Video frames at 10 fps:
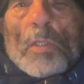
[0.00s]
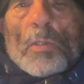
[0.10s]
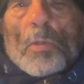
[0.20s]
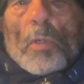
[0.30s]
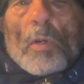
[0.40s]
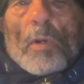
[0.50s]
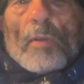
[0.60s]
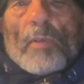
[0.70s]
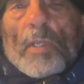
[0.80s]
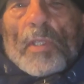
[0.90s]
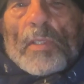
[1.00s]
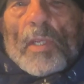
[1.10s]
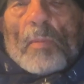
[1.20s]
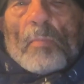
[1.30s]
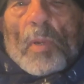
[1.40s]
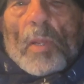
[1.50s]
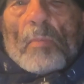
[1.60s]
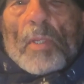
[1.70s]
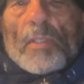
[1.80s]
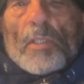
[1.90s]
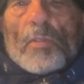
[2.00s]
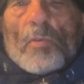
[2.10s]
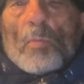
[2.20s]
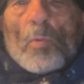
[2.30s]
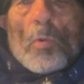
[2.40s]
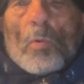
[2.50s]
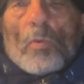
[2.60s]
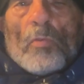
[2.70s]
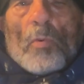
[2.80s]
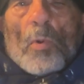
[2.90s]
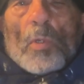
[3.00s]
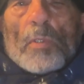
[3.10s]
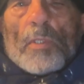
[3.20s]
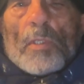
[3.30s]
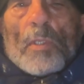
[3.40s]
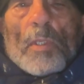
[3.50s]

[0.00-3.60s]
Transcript: So here I have an example, a message from Google Voice